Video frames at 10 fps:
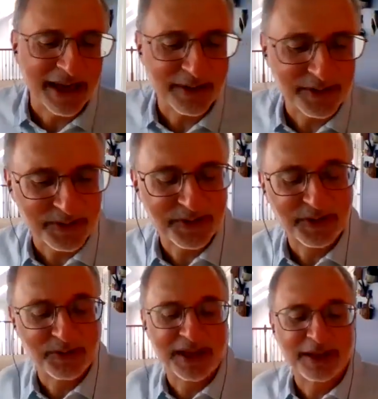Council.
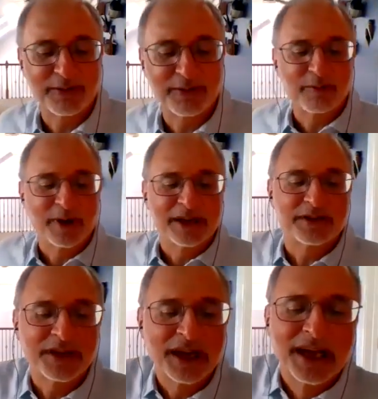So thank you very
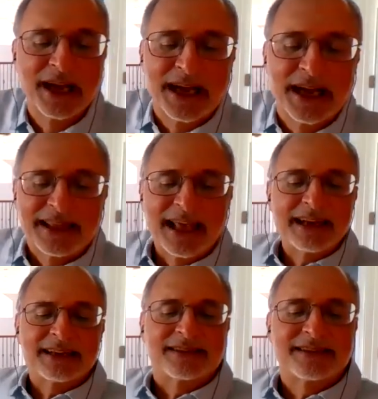much.
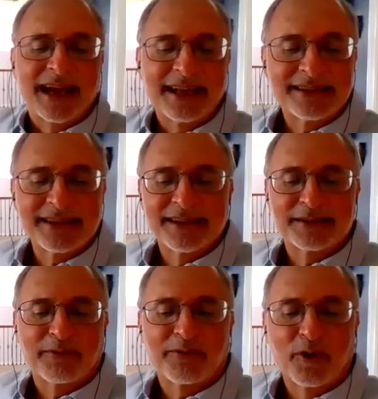Thaddeus Johnson
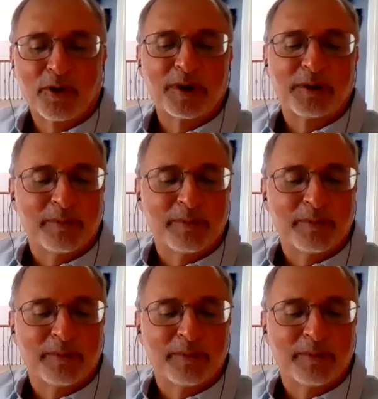is a former